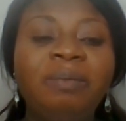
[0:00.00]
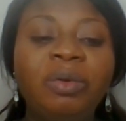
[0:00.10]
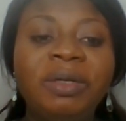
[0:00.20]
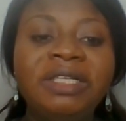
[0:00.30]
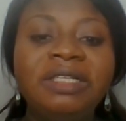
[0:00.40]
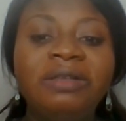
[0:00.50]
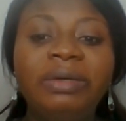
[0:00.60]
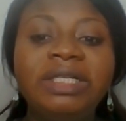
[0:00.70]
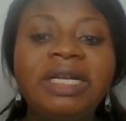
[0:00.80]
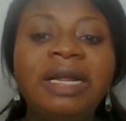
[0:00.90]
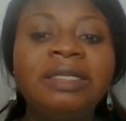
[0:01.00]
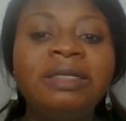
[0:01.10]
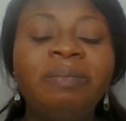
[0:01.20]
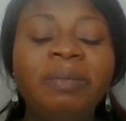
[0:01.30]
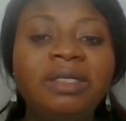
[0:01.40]
employment in
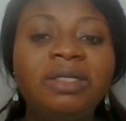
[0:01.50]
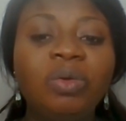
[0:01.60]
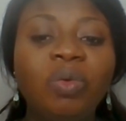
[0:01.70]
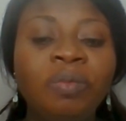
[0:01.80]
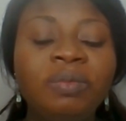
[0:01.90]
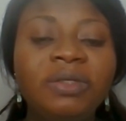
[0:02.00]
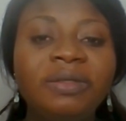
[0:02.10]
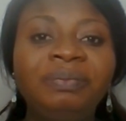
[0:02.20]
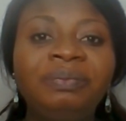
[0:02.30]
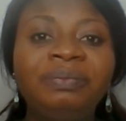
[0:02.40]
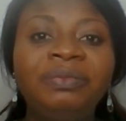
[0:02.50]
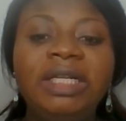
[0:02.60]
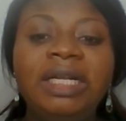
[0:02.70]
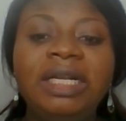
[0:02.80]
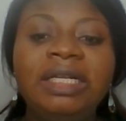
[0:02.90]
retirement homes,
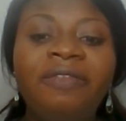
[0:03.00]
they